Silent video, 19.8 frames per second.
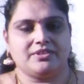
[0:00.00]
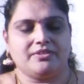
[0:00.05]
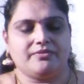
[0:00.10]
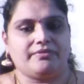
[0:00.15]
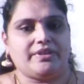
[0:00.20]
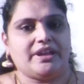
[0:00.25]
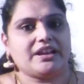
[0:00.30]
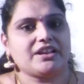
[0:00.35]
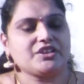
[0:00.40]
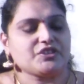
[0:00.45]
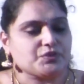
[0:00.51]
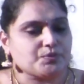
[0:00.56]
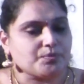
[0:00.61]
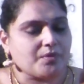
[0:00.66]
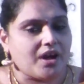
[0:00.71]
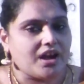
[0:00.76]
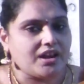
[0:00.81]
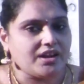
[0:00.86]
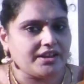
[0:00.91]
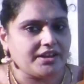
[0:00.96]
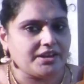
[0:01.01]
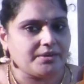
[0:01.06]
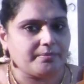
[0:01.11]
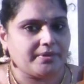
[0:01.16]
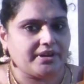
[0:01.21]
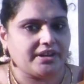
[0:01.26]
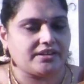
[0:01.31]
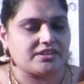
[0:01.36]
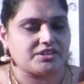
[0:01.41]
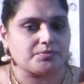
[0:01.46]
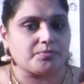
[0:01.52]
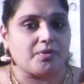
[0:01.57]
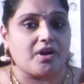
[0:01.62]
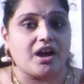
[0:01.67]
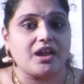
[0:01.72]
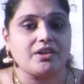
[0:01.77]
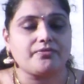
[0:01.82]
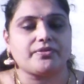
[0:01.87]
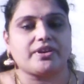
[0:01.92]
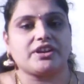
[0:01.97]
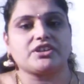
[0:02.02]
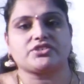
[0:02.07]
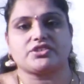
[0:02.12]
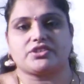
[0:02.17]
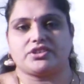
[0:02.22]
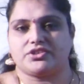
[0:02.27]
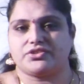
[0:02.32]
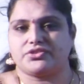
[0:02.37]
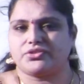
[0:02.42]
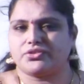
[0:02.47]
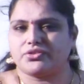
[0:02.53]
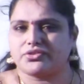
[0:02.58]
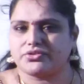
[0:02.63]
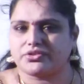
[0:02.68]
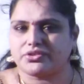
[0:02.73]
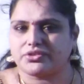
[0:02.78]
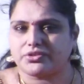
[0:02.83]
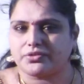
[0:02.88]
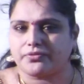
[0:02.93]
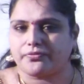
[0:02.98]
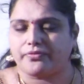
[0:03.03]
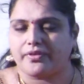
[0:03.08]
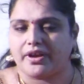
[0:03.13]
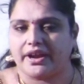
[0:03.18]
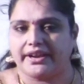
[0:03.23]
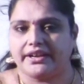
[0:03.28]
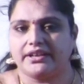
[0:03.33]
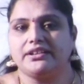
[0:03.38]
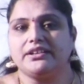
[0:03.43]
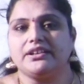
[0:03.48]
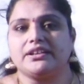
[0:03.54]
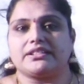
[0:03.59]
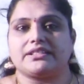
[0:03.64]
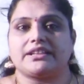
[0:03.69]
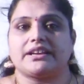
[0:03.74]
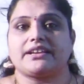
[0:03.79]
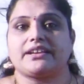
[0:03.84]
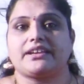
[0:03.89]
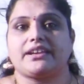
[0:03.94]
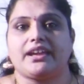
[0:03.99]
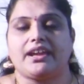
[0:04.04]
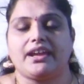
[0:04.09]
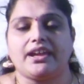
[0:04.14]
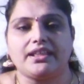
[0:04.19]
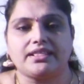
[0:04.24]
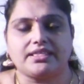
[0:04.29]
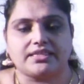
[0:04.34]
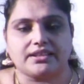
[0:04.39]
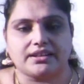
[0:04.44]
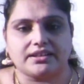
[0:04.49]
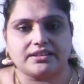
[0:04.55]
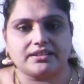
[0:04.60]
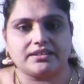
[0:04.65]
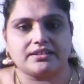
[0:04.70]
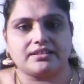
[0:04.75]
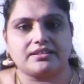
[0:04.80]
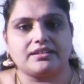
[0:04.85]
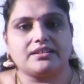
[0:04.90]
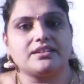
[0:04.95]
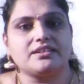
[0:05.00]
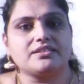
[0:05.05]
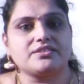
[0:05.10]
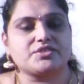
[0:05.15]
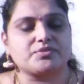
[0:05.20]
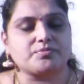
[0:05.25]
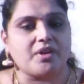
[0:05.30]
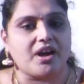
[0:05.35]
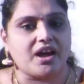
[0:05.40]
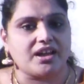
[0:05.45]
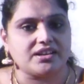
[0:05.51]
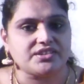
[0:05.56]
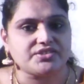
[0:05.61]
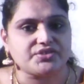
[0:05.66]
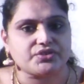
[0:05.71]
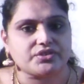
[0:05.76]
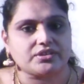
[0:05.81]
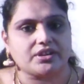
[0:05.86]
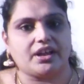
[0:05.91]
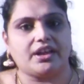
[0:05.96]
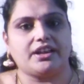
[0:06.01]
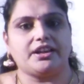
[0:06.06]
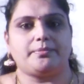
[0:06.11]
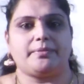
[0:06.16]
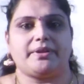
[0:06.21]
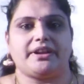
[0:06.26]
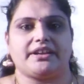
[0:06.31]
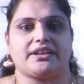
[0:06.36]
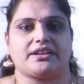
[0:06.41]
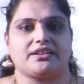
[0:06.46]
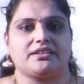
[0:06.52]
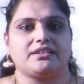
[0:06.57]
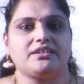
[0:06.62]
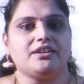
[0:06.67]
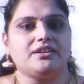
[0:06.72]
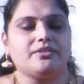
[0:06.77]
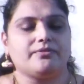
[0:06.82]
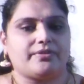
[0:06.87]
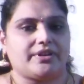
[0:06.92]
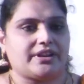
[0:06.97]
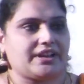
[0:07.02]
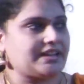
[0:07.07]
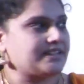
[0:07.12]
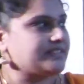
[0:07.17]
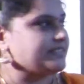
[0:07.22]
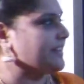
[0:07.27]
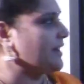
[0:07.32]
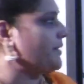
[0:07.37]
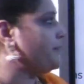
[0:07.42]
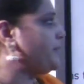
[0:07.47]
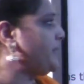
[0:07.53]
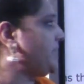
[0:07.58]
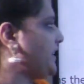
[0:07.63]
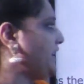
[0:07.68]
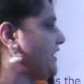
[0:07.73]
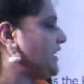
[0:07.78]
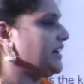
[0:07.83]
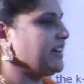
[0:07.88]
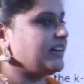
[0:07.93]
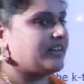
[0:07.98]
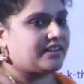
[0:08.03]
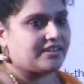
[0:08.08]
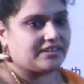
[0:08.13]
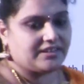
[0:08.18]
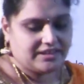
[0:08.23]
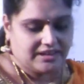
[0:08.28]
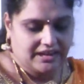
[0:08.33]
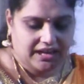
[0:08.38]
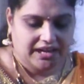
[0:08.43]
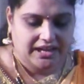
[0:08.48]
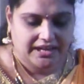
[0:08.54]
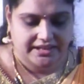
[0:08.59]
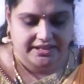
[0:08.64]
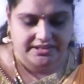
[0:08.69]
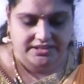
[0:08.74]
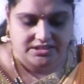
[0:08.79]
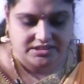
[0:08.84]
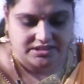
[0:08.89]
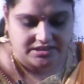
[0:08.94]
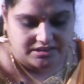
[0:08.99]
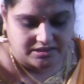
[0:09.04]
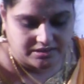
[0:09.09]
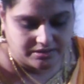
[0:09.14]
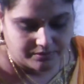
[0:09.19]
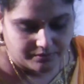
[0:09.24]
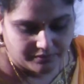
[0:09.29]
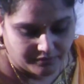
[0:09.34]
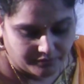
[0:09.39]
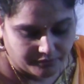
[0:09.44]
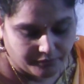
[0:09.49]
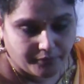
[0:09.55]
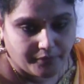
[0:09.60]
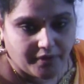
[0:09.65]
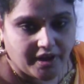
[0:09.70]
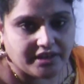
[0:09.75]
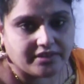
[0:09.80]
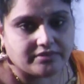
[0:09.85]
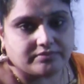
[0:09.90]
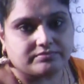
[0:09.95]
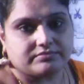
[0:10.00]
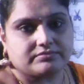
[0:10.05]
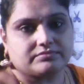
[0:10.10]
Whereas small function is used to find the kth smallest element. For example, here I'll enter 1.